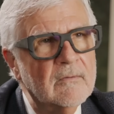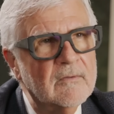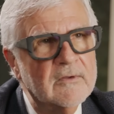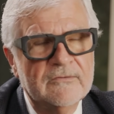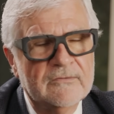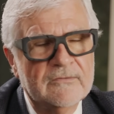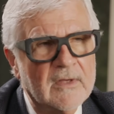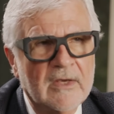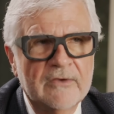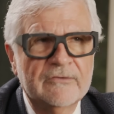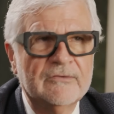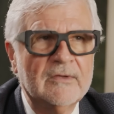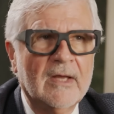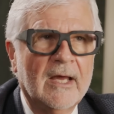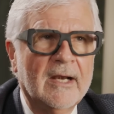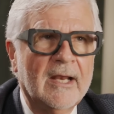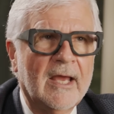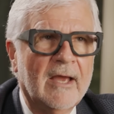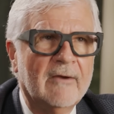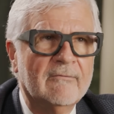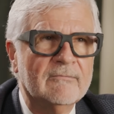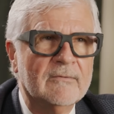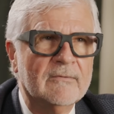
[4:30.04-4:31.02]
This does not
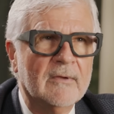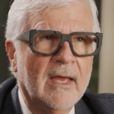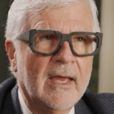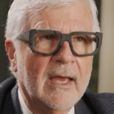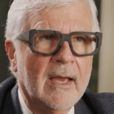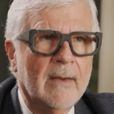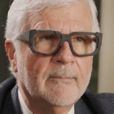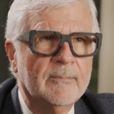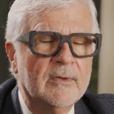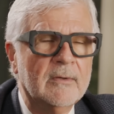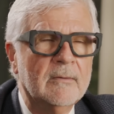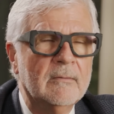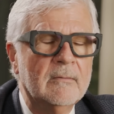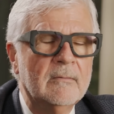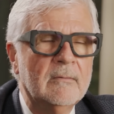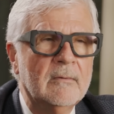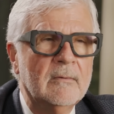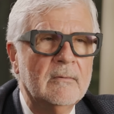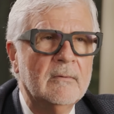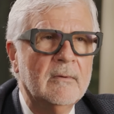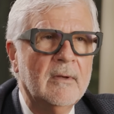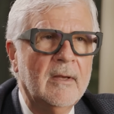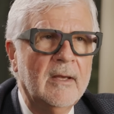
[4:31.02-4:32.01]
have to happen.
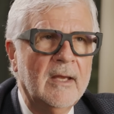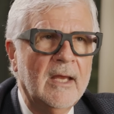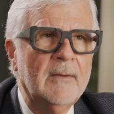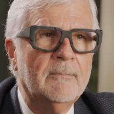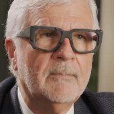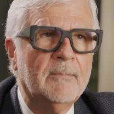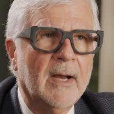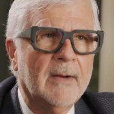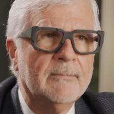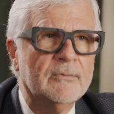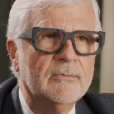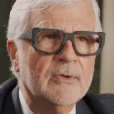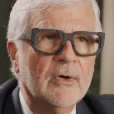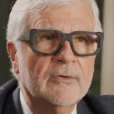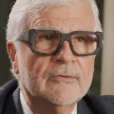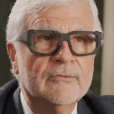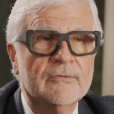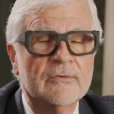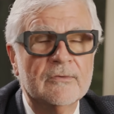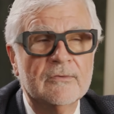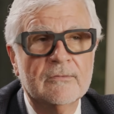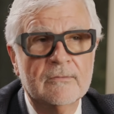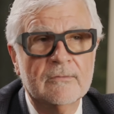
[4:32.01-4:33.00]

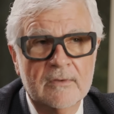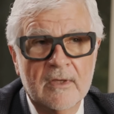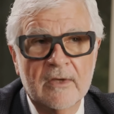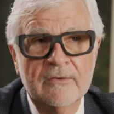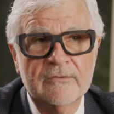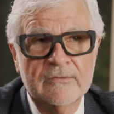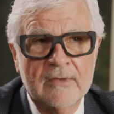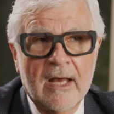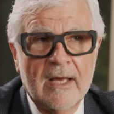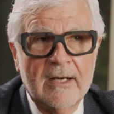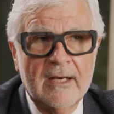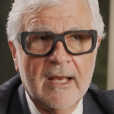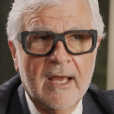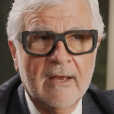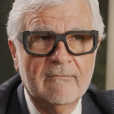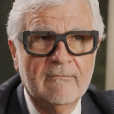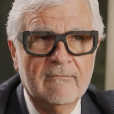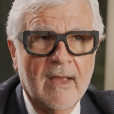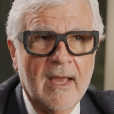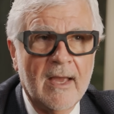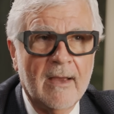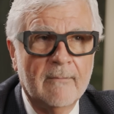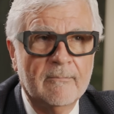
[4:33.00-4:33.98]
Apoptosis does not have
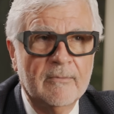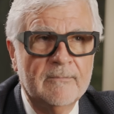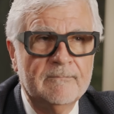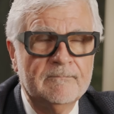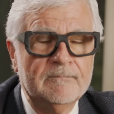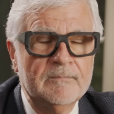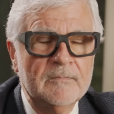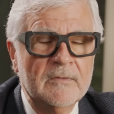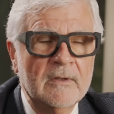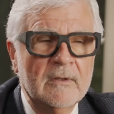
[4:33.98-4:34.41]
to happen.